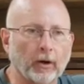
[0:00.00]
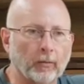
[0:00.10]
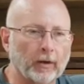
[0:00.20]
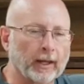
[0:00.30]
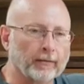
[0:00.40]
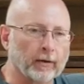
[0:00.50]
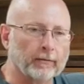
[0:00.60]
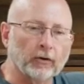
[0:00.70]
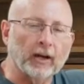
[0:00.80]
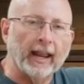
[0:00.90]
We have a
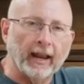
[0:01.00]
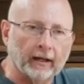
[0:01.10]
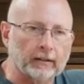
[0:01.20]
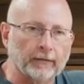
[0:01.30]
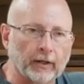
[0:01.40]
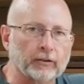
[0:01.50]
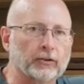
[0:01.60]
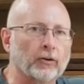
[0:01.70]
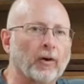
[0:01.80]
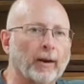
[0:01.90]
very active
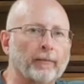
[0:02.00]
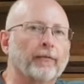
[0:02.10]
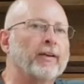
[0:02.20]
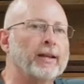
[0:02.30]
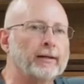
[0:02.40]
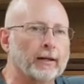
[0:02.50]
Instagram feed.